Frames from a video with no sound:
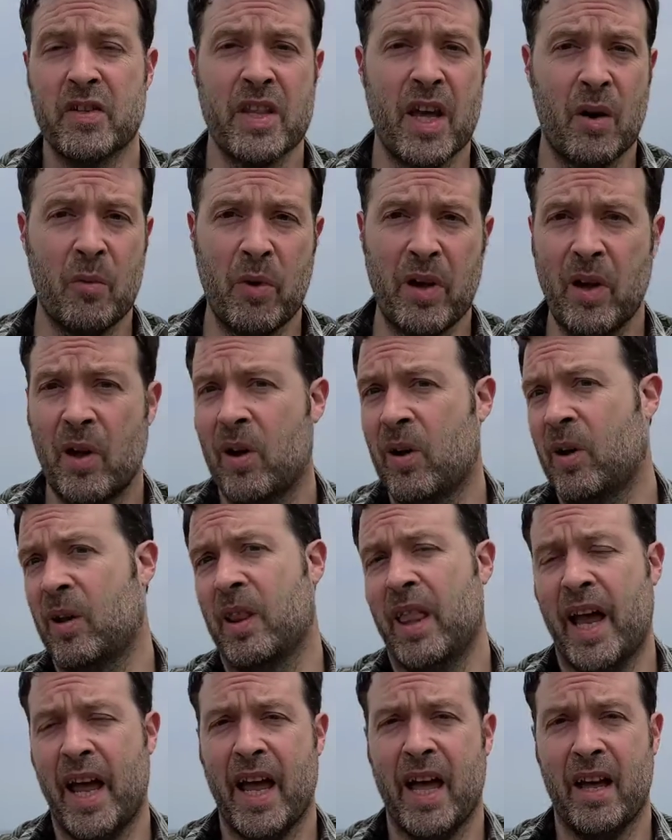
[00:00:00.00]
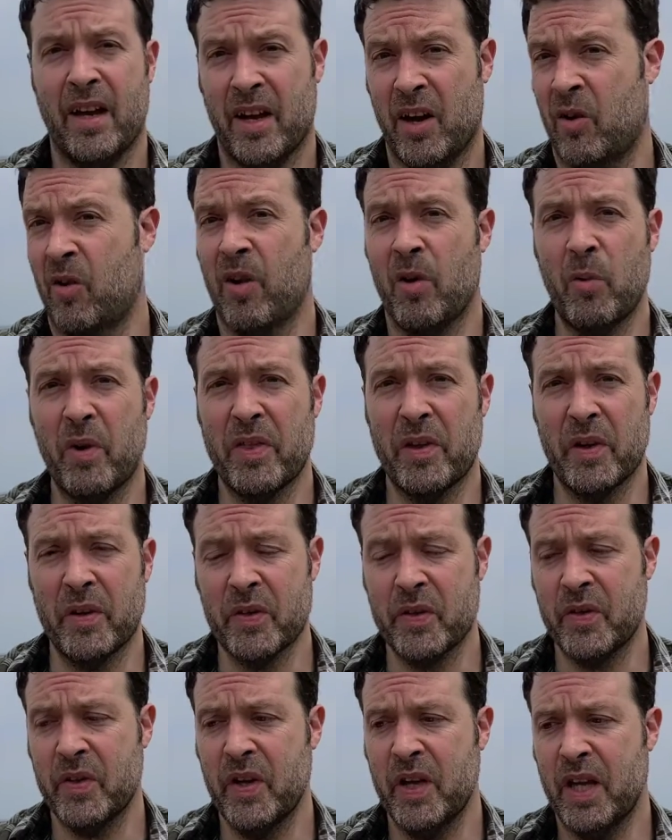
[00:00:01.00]
that we all carry with
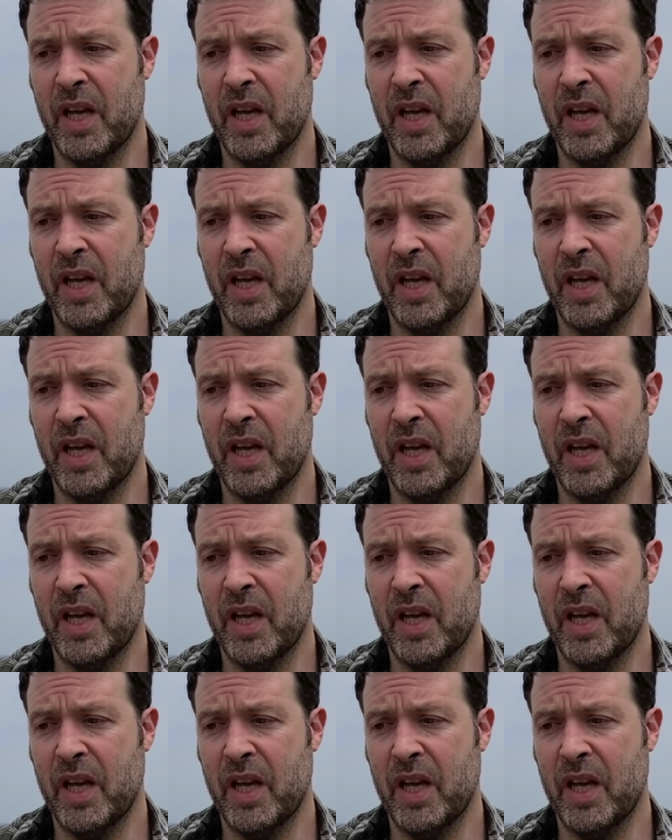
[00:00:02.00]
us.